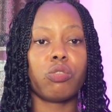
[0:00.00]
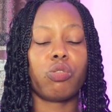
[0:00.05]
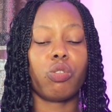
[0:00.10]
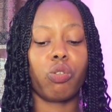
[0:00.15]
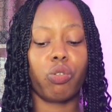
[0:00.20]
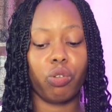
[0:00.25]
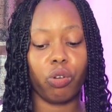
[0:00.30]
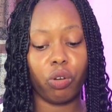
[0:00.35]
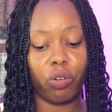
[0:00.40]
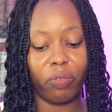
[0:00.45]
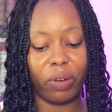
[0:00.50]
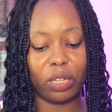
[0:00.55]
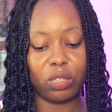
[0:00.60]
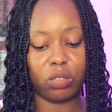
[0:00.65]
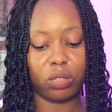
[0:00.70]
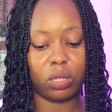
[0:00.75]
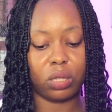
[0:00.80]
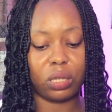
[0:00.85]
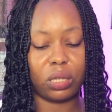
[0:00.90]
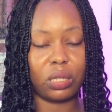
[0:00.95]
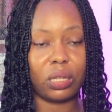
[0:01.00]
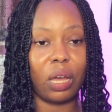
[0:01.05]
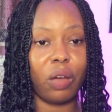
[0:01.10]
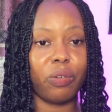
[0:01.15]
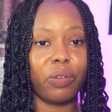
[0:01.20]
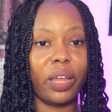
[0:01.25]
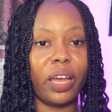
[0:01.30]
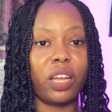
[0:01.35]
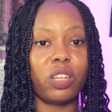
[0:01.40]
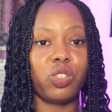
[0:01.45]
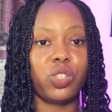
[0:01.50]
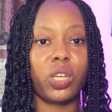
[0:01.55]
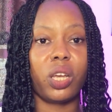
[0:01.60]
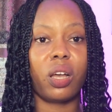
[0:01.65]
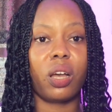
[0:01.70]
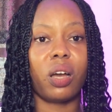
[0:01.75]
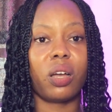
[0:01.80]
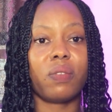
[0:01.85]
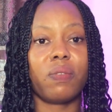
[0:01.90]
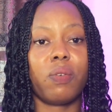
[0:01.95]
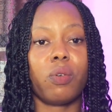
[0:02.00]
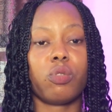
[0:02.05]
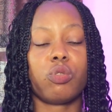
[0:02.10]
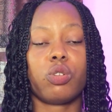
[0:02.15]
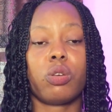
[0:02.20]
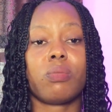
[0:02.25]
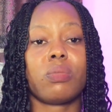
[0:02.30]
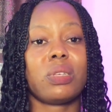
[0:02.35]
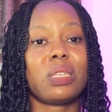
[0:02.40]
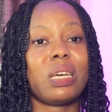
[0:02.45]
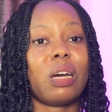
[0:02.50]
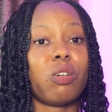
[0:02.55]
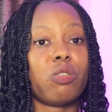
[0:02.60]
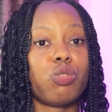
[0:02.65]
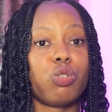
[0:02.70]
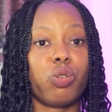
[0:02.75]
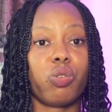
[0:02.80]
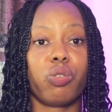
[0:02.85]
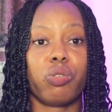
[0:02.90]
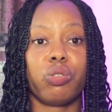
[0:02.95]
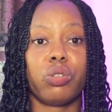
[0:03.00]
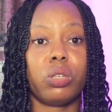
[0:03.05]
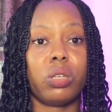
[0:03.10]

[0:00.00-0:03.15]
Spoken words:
So go over to the sound and check out for some sounds you